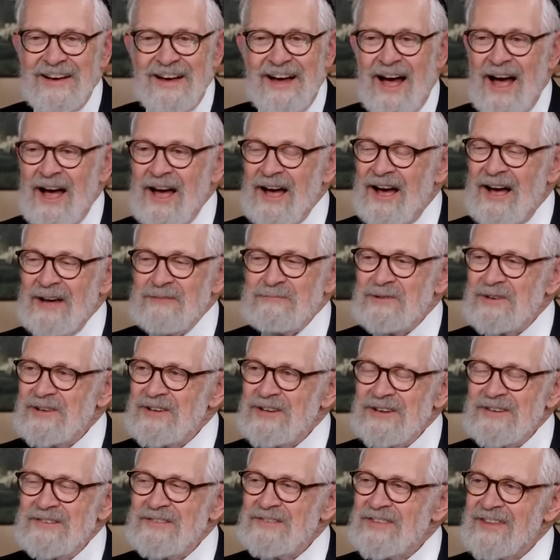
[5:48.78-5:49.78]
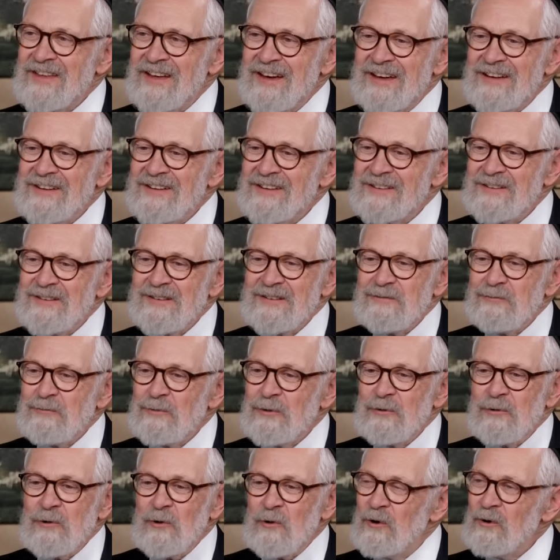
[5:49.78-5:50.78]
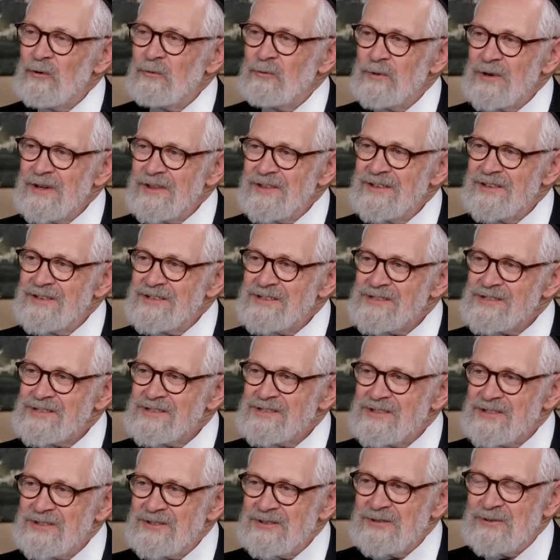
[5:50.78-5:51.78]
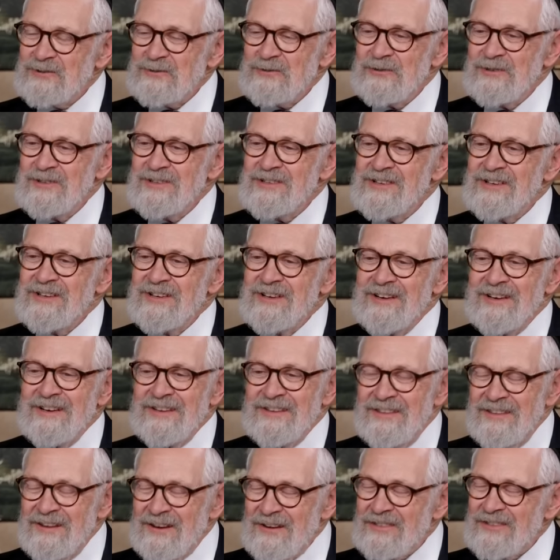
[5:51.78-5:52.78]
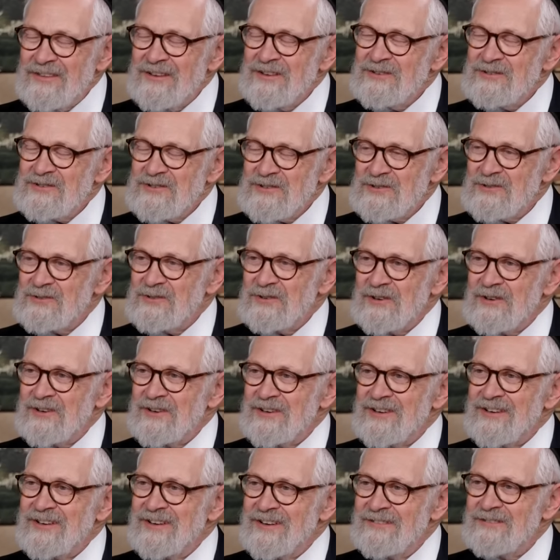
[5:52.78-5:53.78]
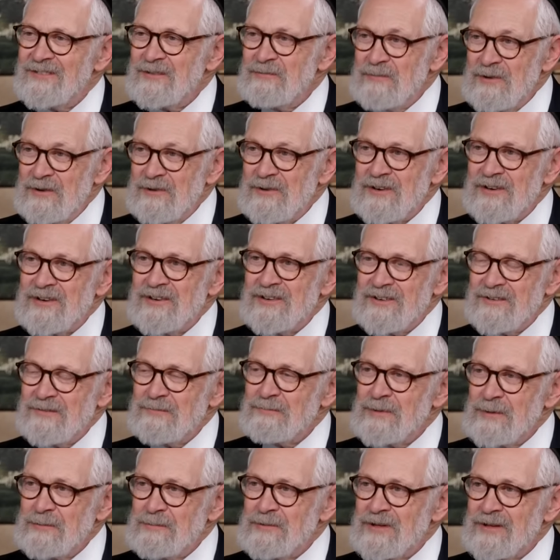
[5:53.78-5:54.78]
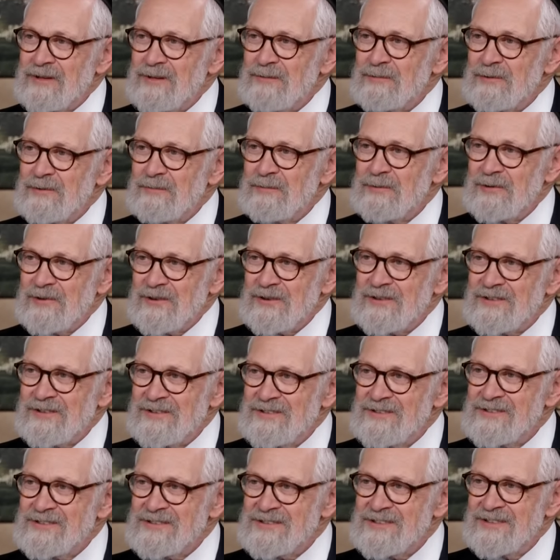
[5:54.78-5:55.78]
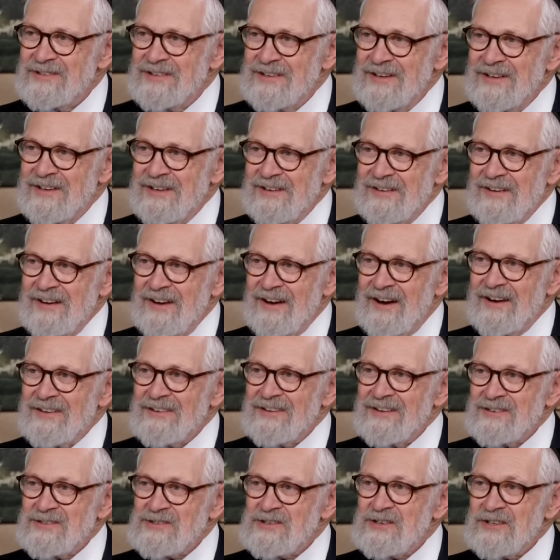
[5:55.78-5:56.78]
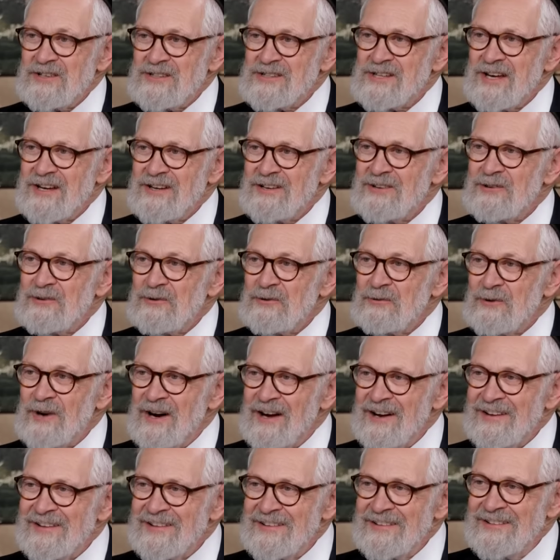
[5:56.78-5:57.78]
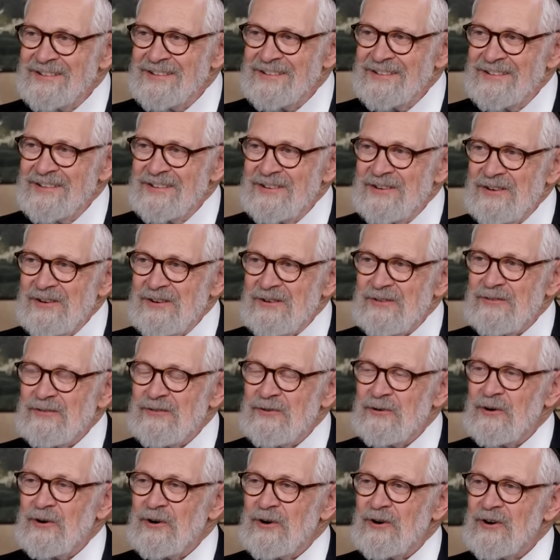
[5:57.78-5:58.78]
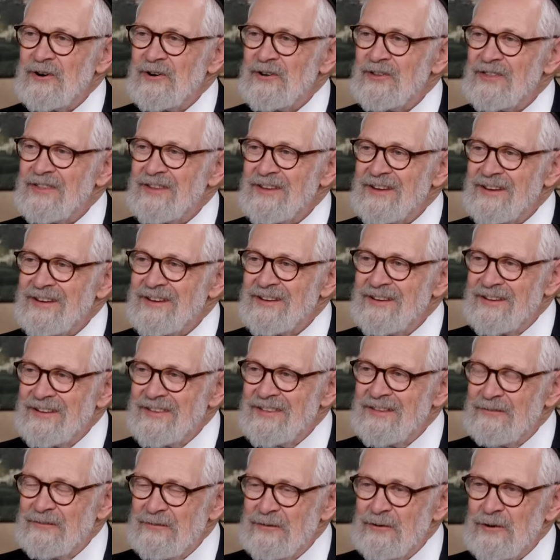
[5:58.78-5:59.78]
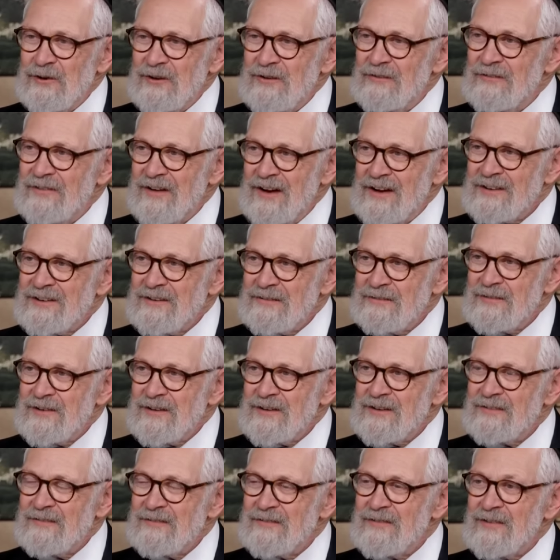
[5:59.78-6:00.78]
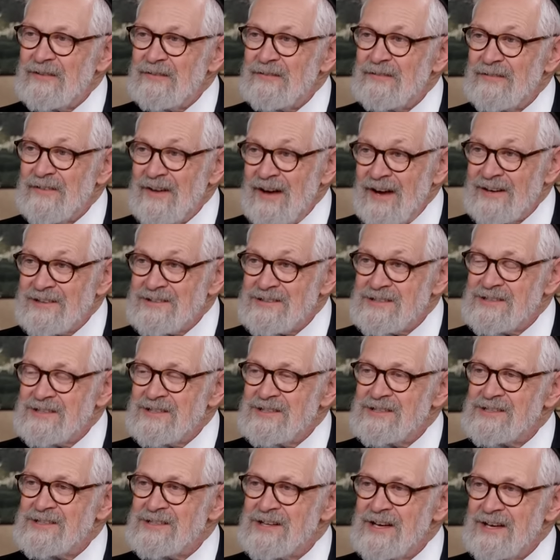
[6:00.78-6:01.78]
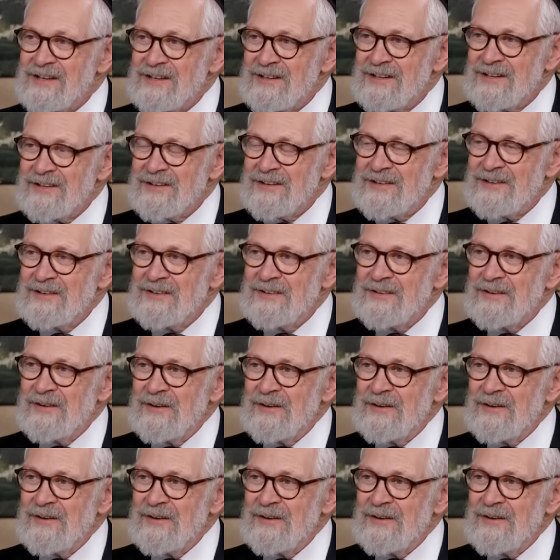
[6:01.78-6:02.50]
I believe that we were all witness to nothing short of a miracle of biblical proportions. I think it's going to take a little while for the full effect of it, for the facts to set in.